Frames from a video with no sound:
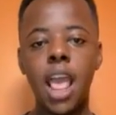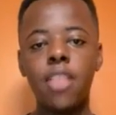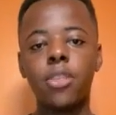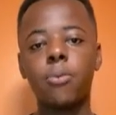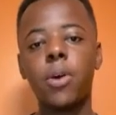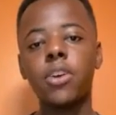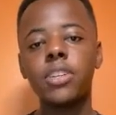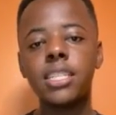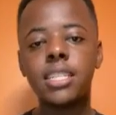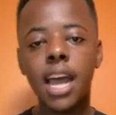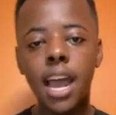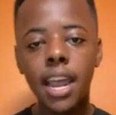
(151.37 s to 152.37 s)
The world is
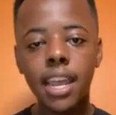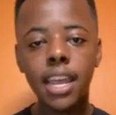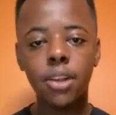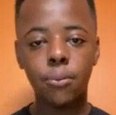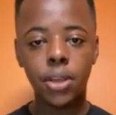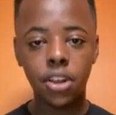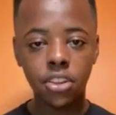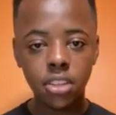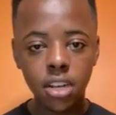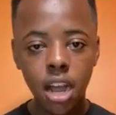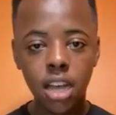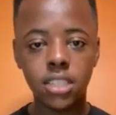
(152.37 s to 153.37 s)
dying and we are the
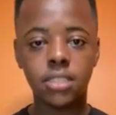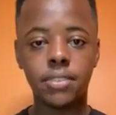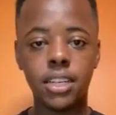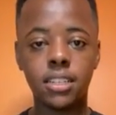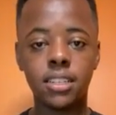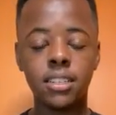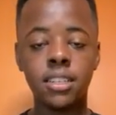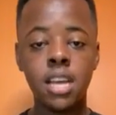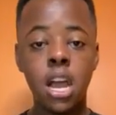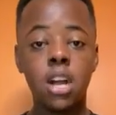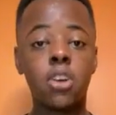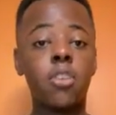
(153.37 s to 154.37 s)
cause of it.
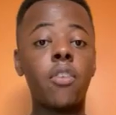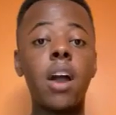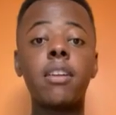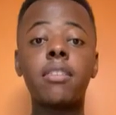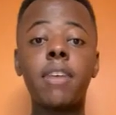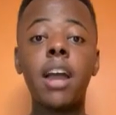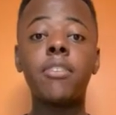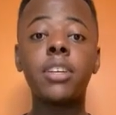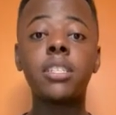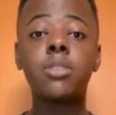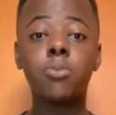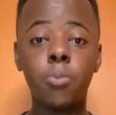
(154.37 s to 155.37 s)

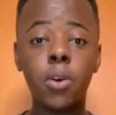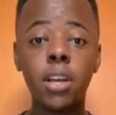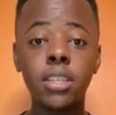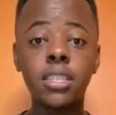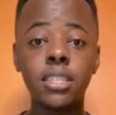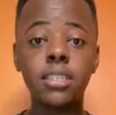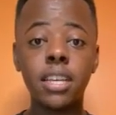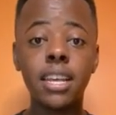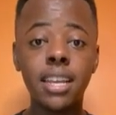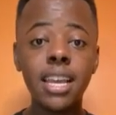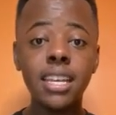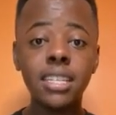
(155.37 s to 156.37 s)
Coronavirus was
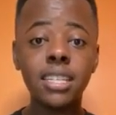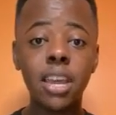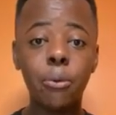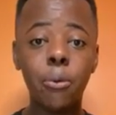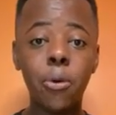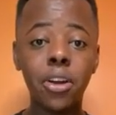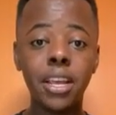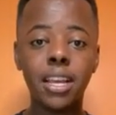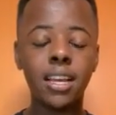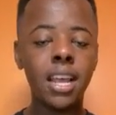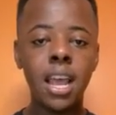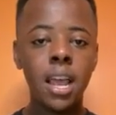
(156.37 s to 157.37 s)
and is a
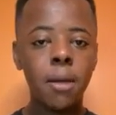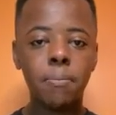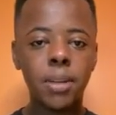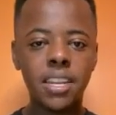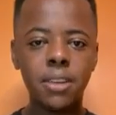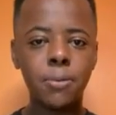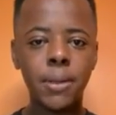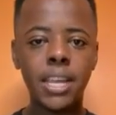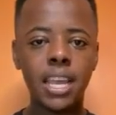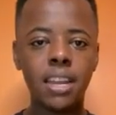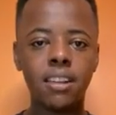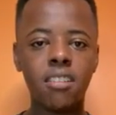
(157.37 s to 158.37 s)
warning, but did we
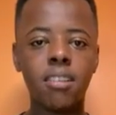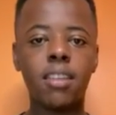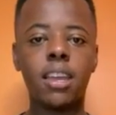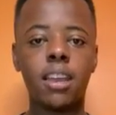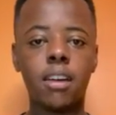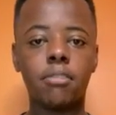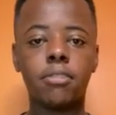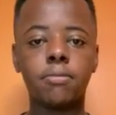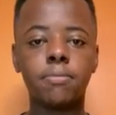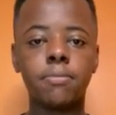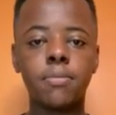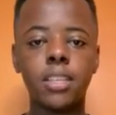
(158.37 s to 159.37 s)
get it early enough?
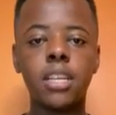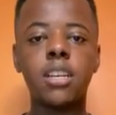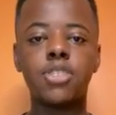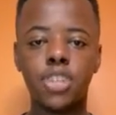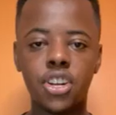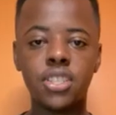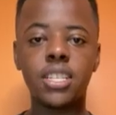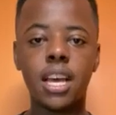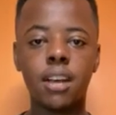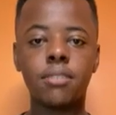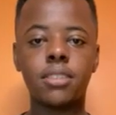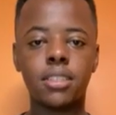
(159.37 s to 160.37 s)
Turns
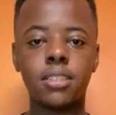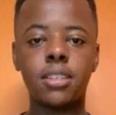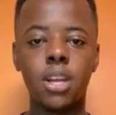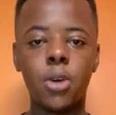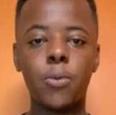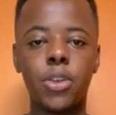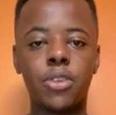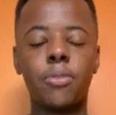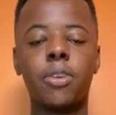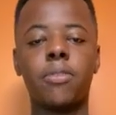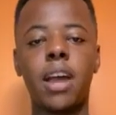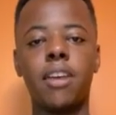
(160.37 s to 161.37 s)
out we're the
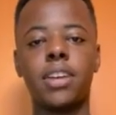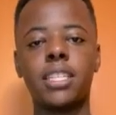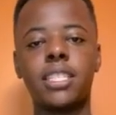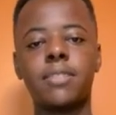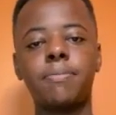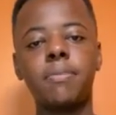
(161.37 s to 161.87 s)
real virus.